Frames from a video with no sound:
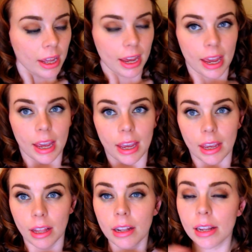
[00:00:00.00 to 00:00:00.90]

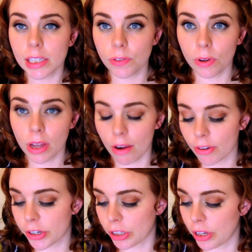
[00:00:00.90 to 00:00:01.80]
a less full
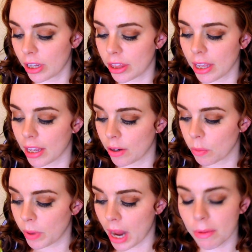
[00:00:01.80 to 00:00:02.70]
coverage look than
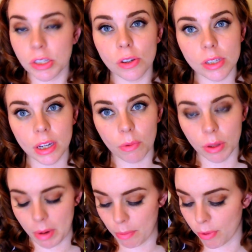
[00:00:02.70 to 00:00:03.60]
when I was using it
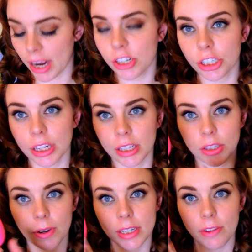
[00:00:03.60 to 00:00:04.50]
with my brush, and
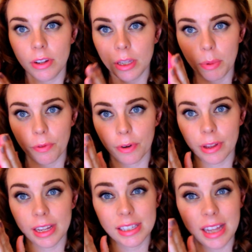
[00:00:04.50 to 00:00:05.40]
so I definitely prefer
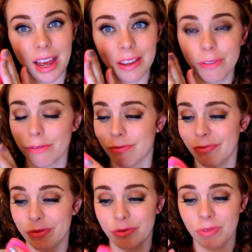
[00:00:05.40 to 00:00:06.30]
this. I've
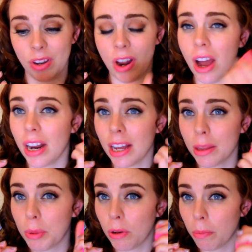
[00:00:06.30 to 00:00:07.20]
not had
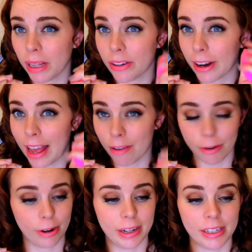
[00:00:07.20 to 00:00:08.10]
the Beauty Blender
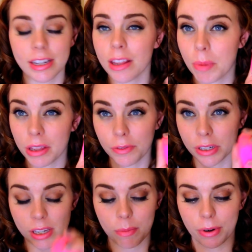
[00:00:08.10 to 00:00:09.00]
ever until the month of
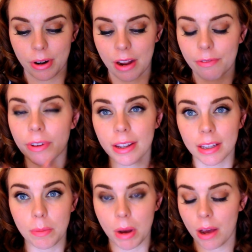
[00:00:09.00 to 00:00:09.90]
December. I
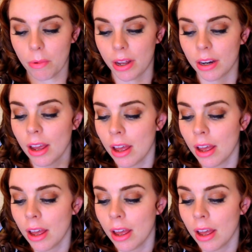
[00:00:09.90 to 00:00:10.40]
finally bought one.